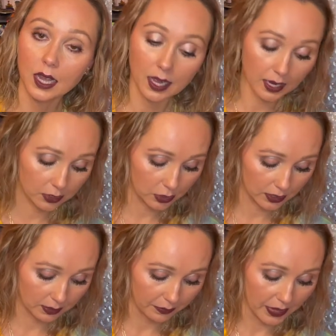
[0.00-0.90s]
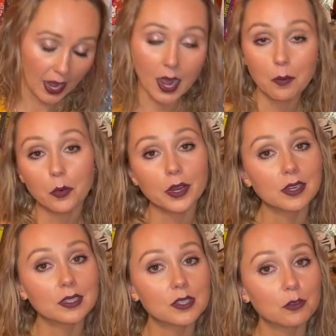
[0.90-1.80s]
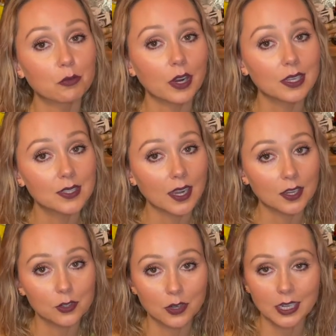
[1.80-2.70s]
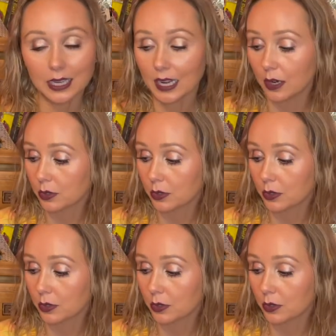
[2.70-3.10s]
And actually, I'm wearing some fry socks right now,